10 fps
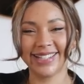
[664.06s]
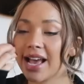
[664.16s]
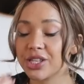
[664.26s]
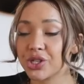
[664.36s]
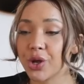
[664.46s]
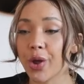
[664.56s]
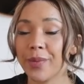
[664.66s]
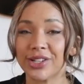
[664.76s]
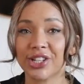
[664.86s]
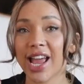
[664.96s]
has so
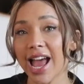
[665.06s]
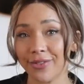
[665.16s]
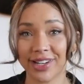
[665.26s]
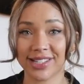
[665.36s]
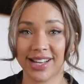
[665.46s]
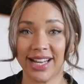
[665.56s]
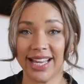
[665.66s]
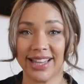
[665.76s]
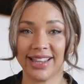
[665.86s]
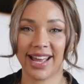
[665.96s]
much character in